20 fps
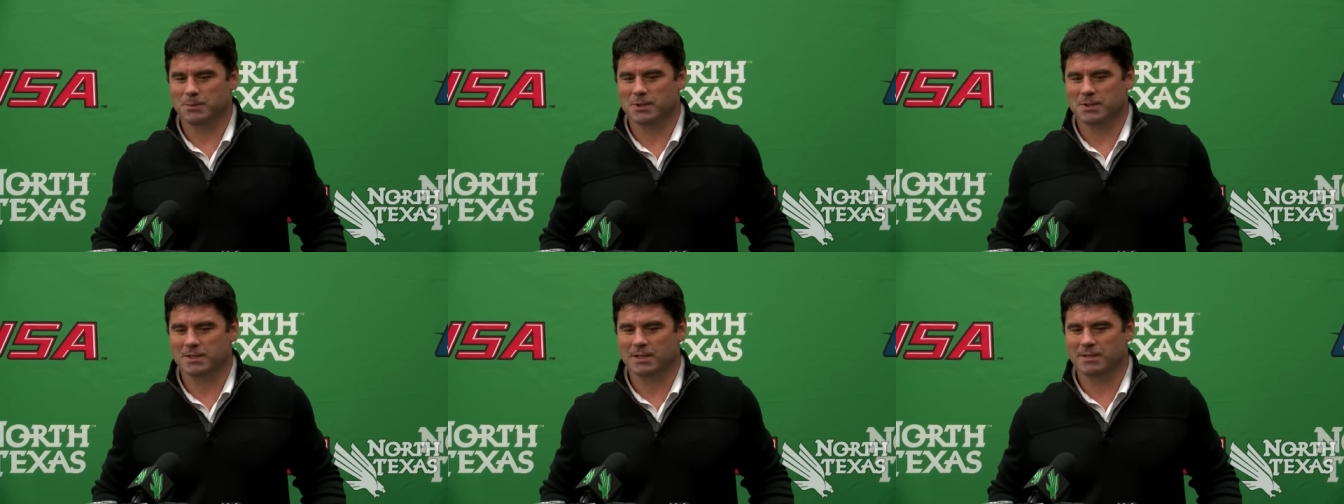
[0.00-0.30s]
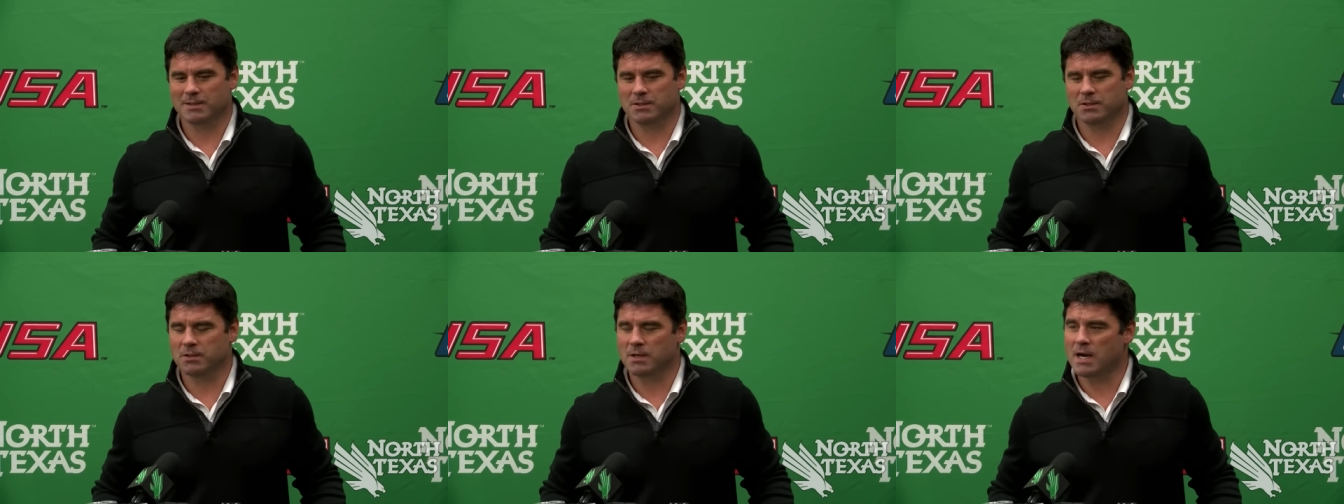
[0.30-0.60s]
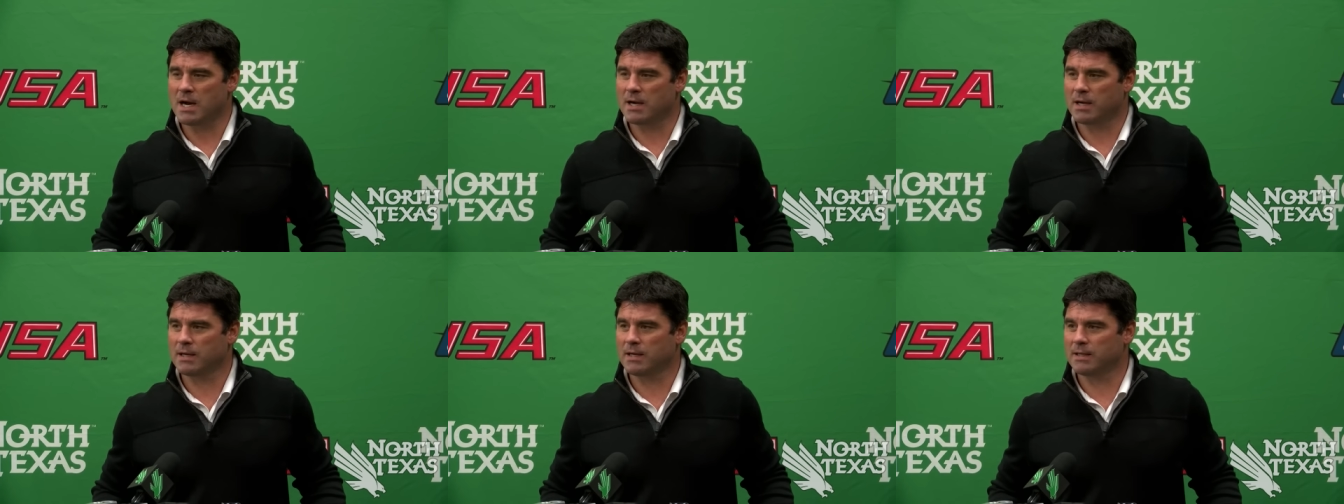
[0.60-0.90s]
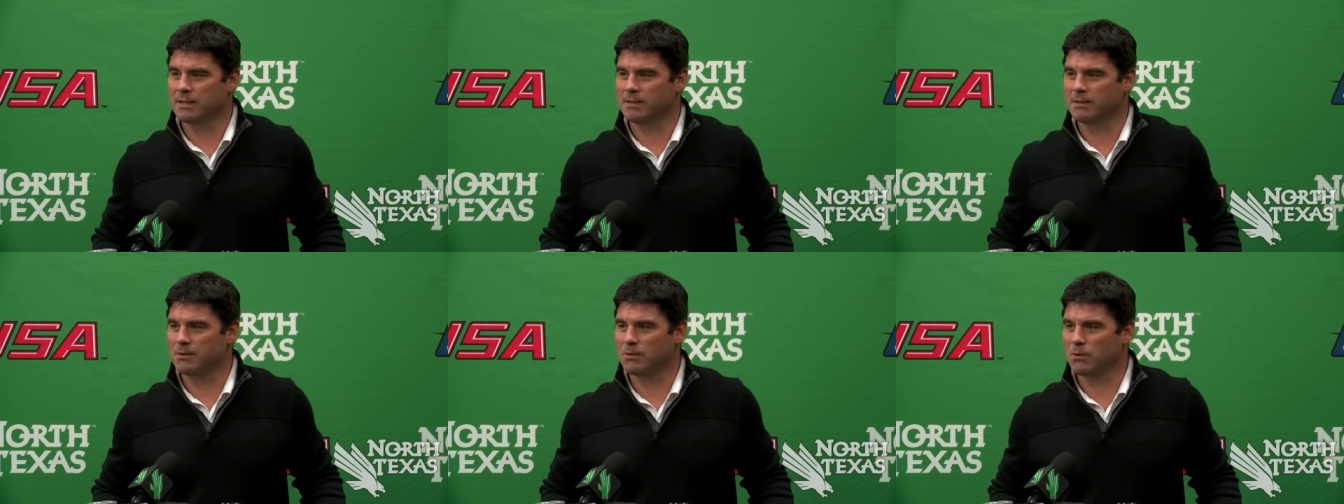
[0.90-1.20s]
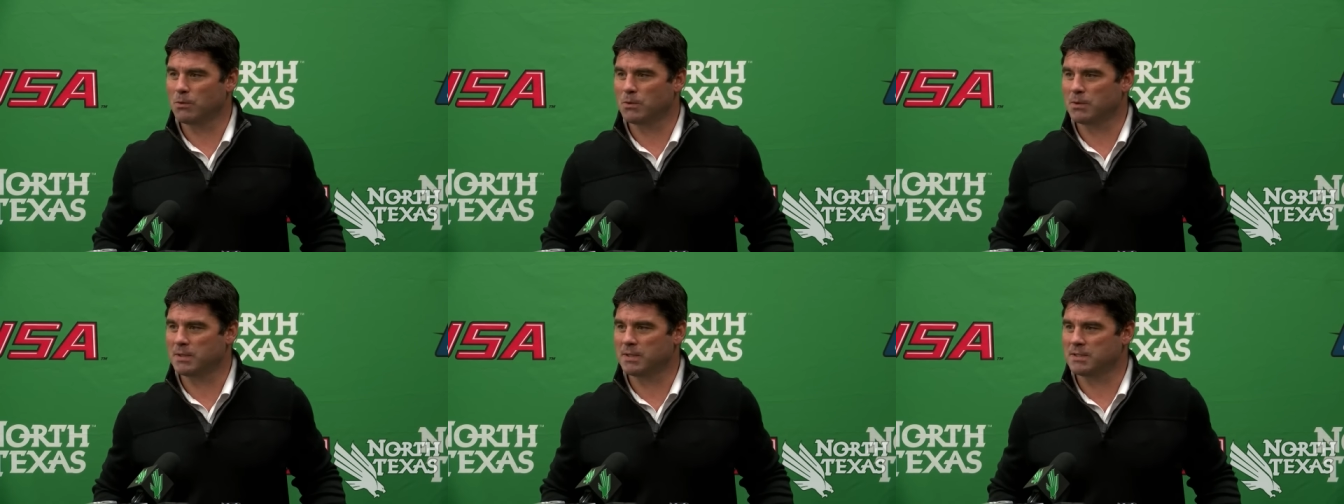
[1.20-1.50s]
just because you're knocking at the
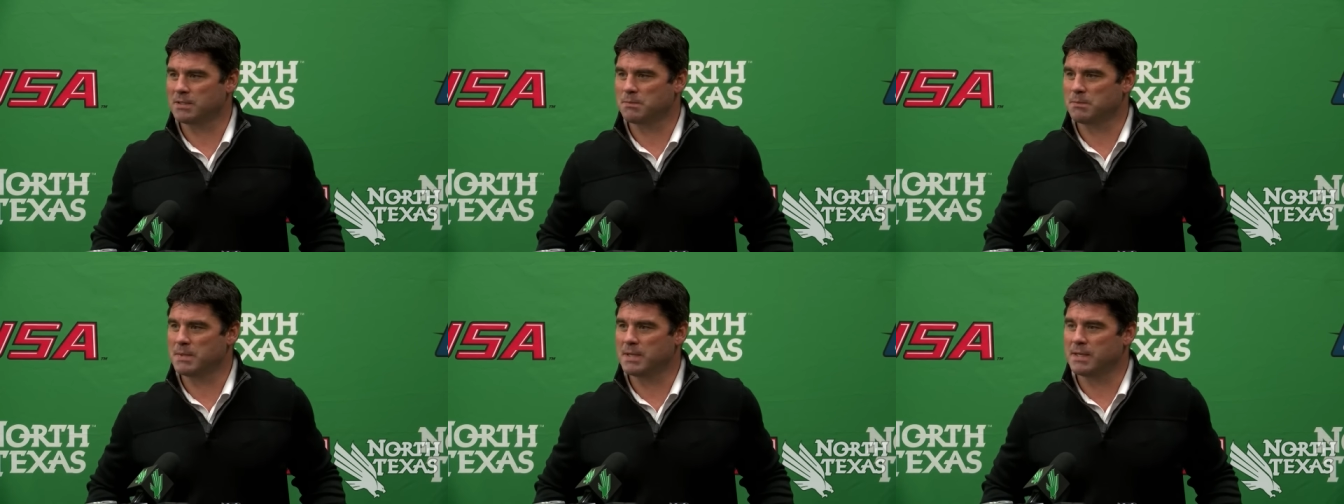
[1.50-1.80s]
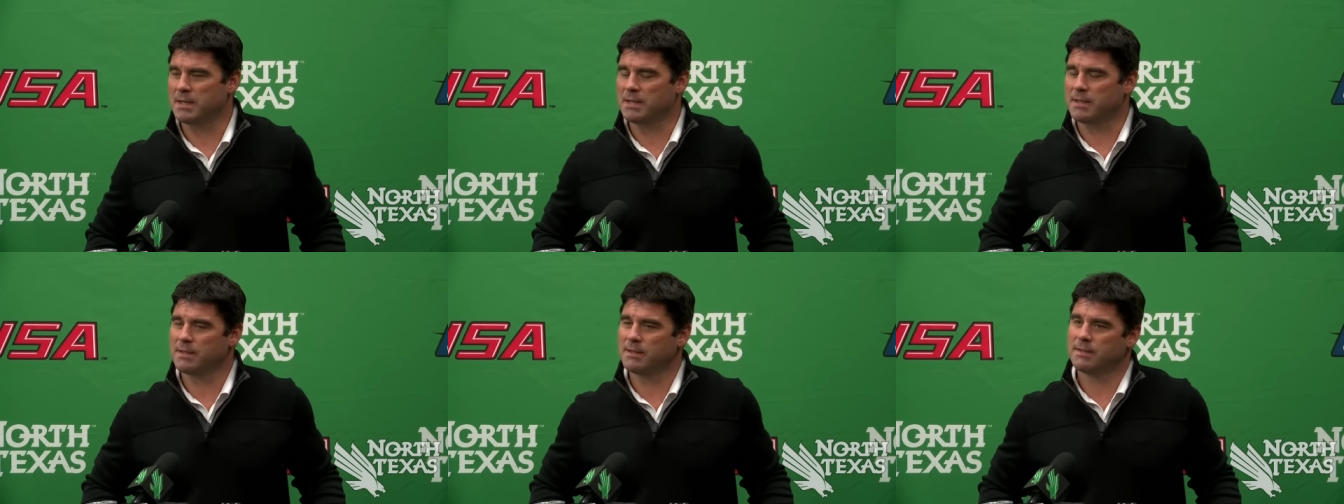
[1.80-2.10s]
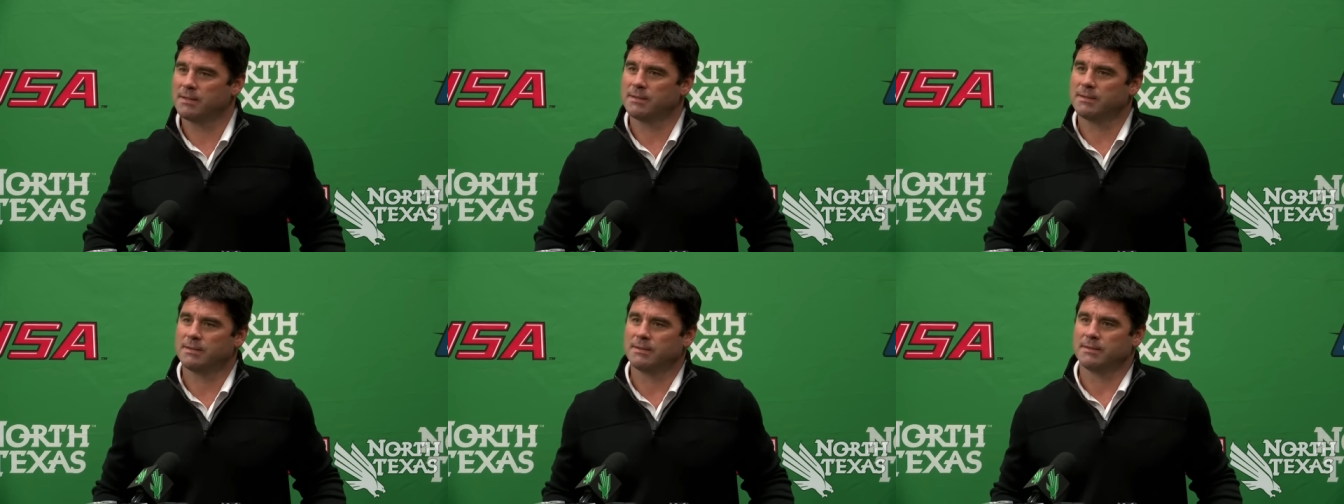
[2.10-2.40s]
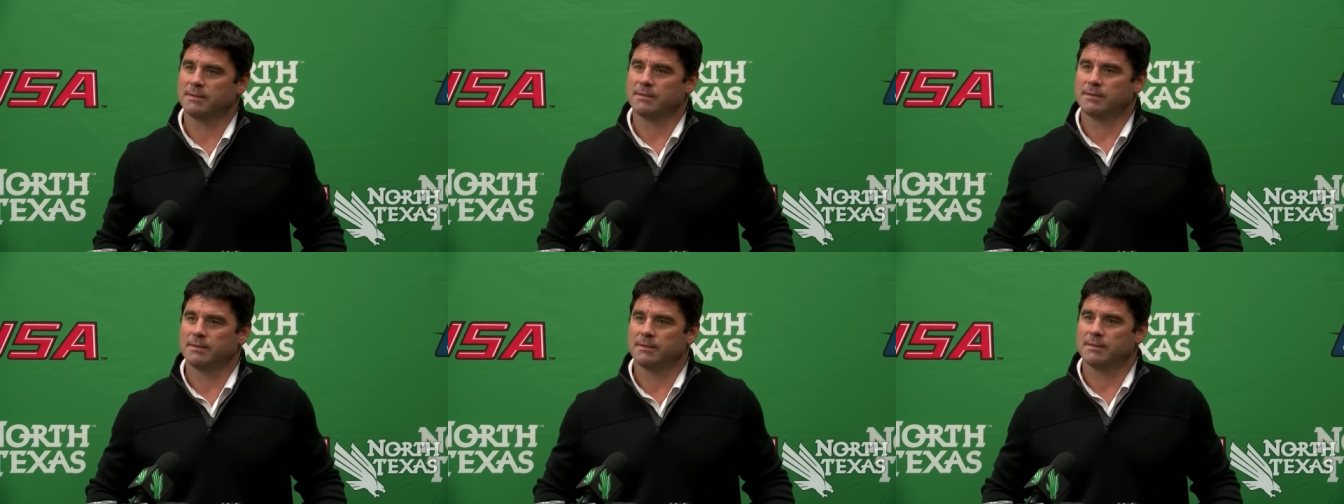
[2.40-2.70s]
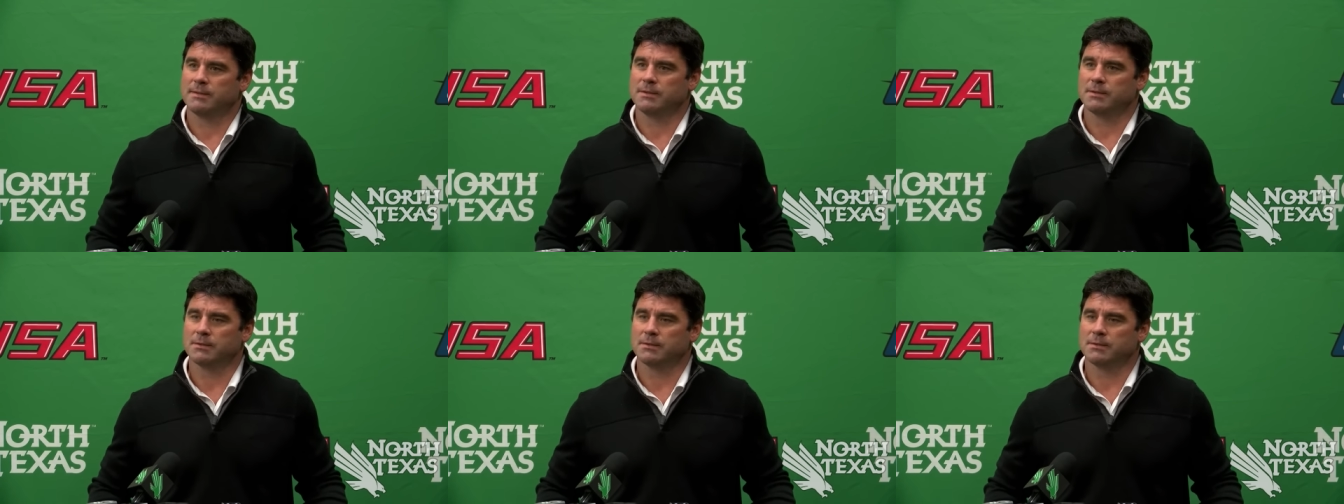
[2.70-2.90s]
door doesn't mean